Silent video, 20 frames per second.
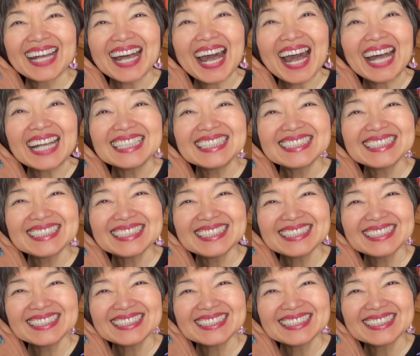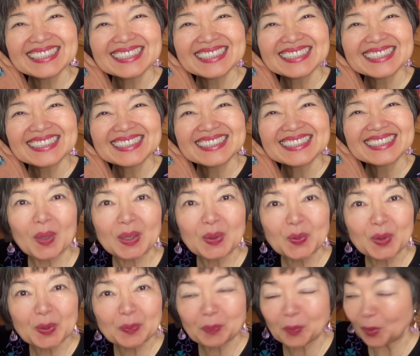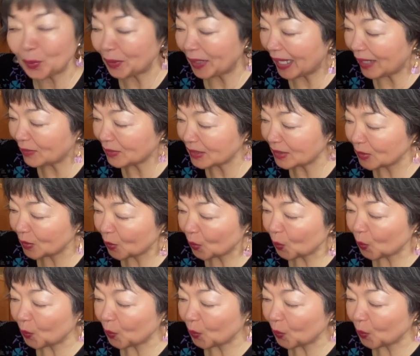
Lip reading: Anshin. When we pronounce